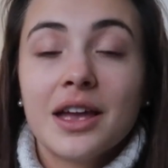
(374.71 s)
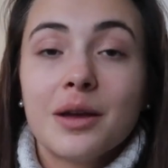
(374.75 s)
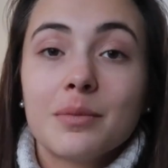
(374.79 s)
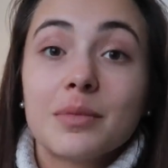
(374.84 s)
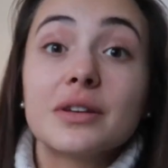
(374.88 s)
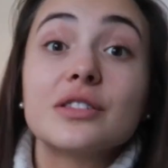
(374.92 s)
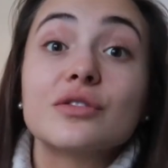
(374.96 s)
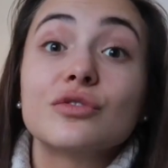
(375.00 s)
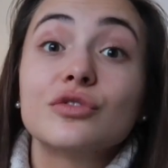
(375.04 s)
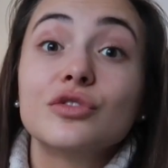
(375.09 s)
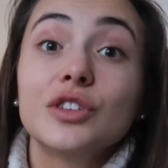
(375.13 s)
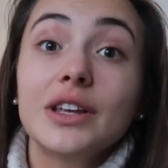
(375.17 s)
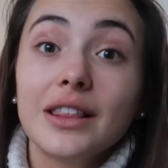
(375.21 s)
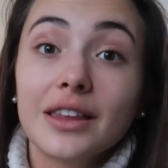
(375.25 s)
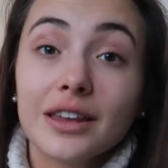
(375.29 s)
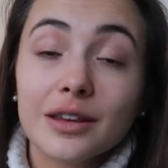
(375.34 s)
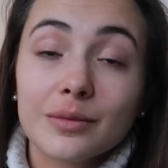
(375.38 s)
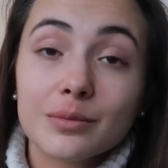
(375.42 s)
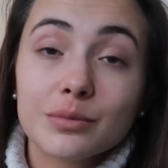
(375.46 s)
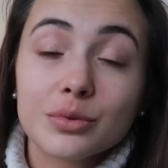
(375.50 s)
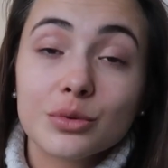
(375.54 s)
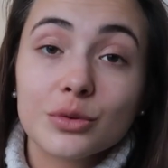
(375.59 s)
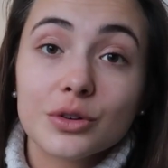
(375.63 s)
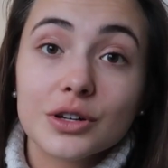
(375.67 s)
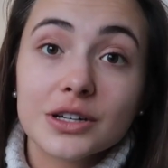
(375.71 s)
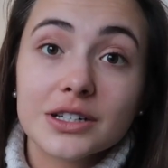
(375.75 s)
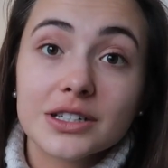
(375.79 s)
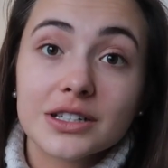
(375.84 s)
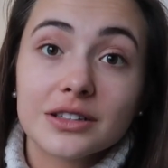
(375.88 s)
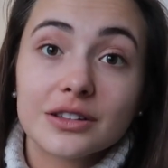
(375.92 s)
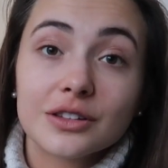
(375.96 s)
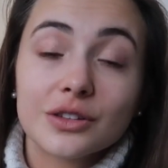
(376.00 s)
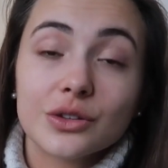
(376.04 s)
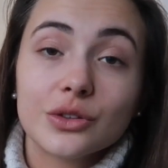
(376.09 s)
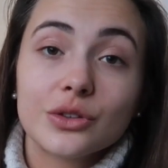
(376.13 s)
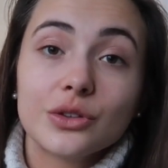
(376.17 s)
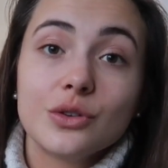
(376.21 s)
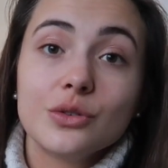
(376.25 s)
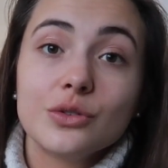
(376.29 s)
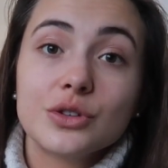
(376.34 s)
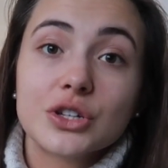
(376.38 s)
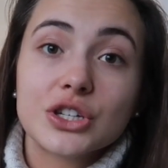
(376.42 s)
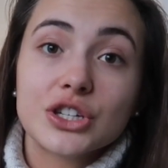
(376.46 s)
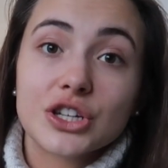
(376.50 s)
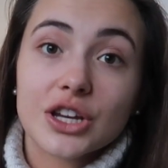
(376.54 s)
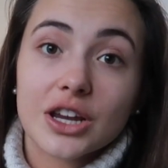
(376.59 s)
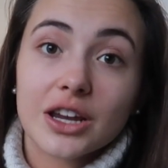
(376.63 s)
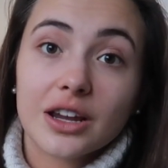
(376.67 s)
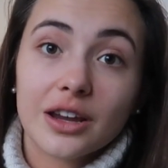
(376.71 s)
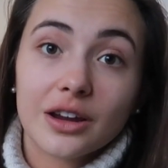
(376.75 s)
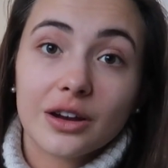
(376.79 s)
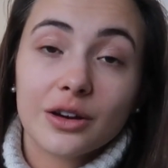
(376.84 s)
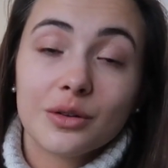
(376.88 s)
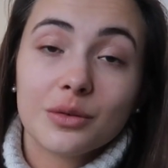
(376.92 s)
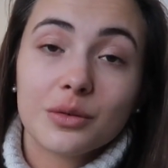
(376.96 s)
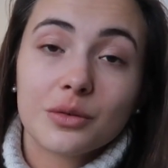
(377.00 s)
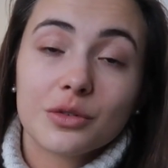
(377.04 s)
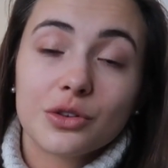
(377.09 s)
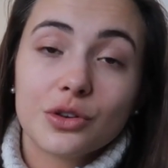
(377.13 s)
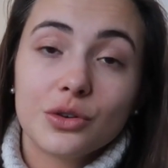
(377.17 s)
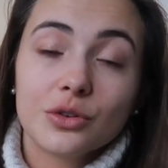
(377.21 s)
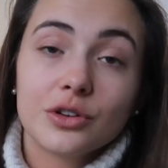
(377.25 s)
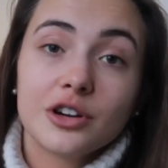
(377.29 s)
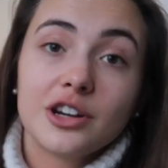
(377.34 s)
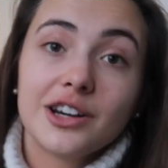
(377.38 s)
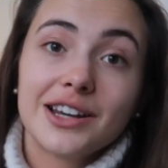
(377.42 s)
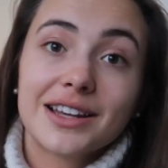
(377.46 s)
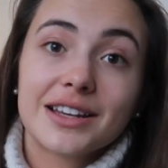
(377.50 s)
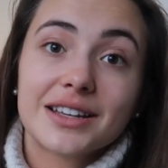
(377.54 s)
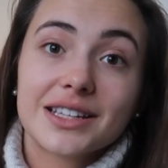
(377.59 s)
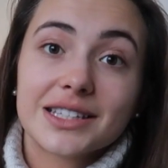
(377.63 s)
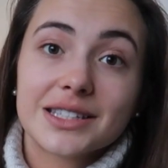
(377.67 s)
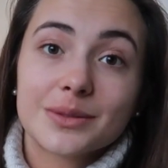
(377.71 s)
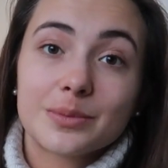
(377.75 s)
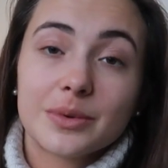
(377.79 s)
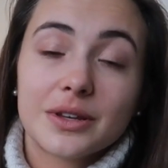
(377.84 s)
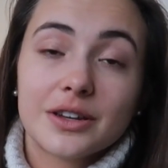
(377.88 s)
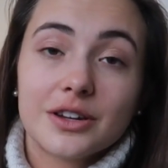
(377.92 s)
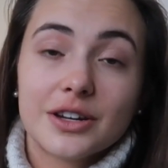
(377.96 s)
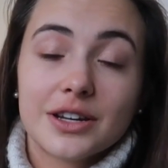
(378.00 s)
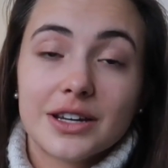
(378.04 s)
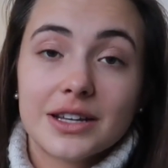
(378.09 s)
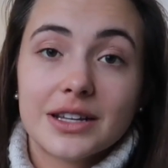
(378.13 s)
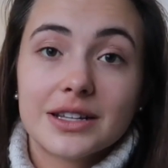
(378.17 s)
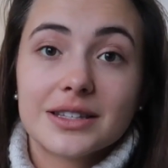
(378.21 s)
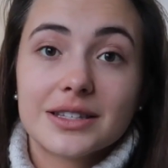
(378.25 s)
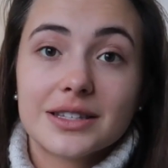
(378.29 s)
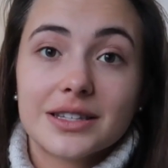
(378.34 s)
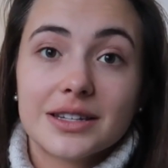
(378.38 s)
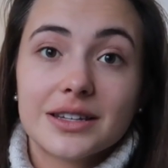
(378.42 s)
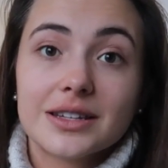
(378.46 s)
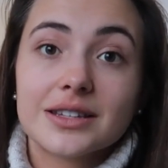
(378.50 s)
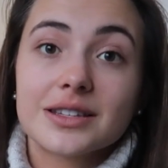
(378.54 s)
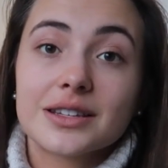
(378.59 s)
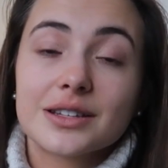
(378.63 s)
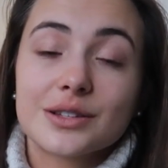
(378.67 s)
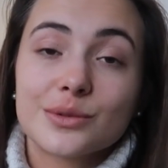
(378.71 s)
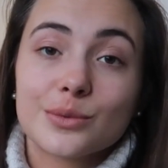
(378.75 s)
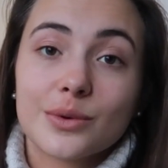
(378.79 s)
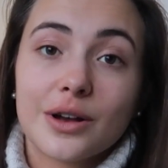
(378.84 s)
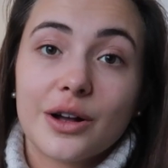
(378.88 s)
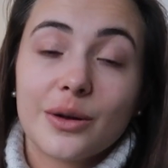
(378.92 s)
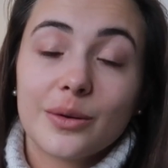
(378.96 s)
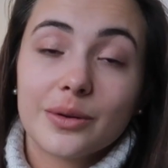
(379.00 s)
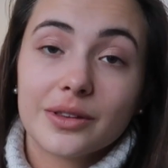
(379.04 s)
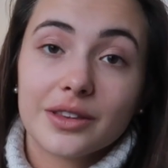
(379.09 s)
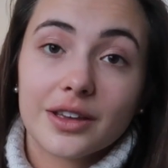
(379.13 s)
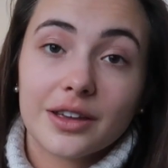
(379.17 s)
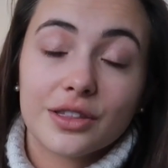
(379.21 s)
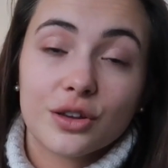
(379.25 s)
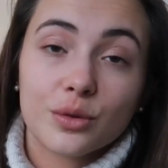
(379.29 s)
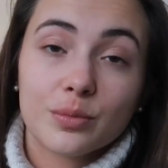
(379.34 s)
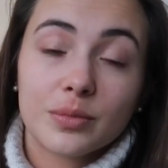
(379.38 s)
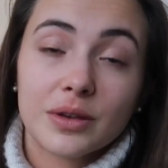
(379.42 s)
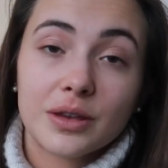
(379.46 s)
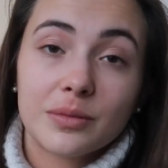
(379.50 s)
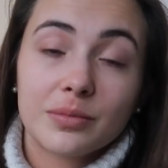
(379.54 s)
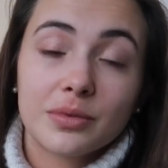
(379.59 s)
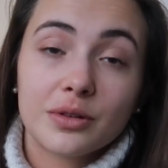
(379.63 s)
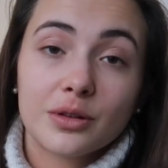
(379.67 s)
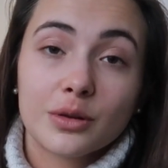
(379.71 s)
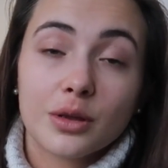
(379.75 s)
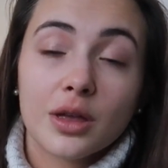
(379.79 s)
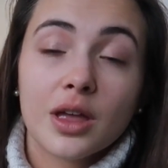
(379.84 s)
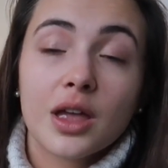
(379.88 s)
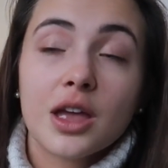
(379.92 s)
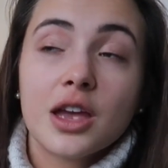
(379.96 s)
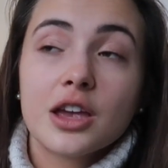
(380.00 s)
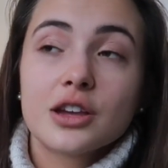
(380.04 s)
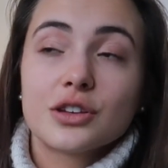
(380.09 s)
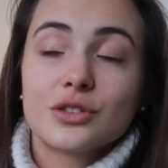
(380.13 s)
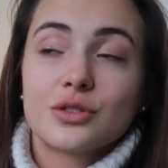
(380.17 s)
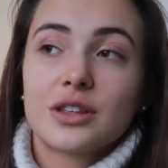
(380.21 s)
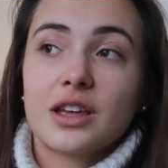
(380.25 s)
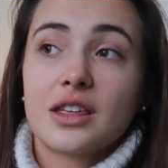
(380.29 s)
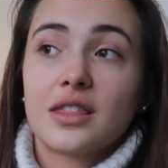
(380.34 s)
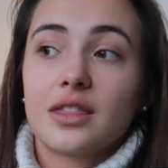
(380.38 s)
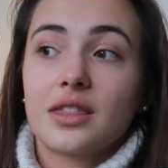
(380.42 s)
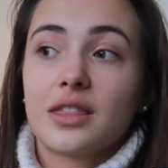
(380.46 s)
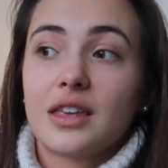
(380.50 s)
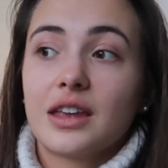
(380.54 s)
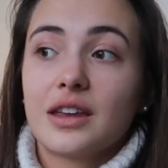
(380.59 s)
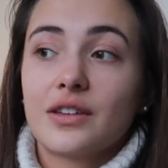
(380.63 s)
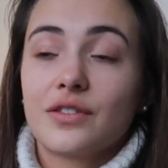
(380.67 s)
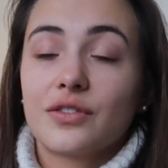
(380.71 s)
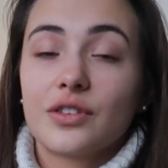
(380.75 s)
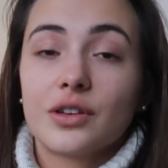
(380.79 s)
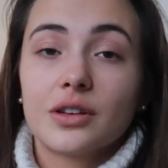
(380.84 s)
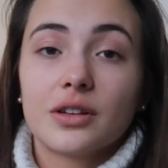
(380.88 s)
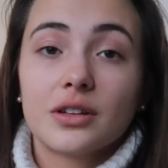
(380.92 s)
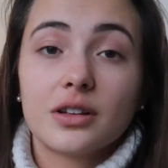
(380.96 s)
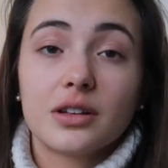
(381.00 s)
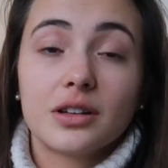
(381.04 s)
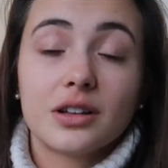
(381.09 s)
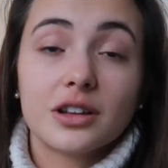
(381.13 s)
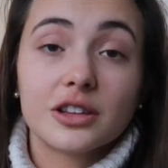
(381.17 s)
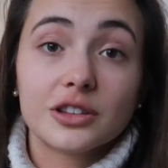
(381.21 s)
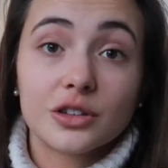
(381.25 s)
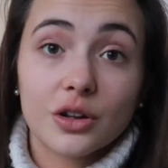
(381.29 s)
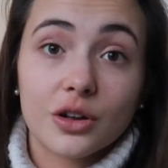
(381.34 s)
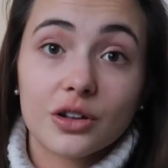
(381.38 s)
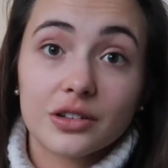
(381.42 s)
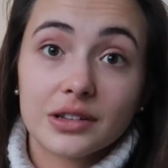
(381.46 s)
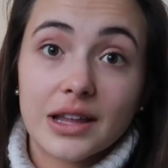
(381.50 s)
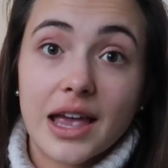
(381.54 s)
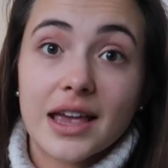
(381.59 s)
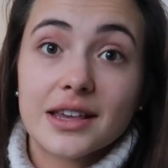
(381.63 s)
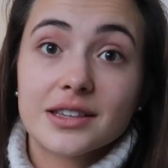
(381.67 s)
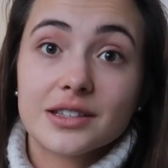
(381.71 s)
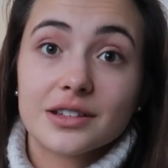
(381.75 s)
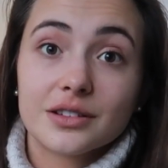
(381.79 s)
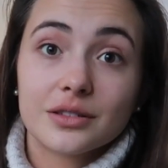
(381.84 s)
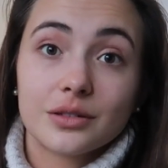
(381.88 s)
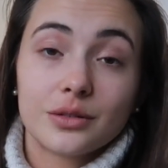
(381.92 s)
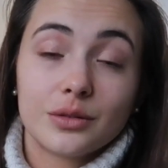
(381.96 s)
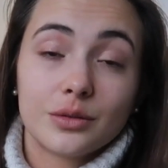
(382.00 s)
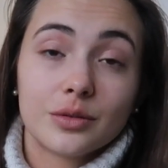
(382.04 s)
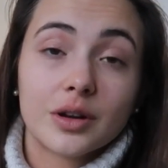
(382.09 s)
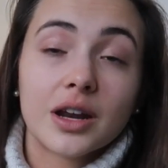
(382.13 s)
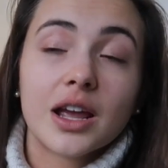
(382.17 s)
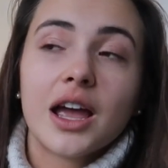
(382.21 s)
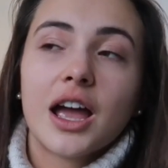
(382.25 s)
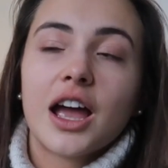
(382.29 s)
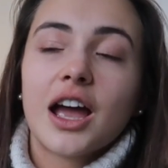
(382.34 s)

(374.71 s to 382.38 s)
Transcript: It's really important that you share your experiences as well with other people so that they feel a lot less alone.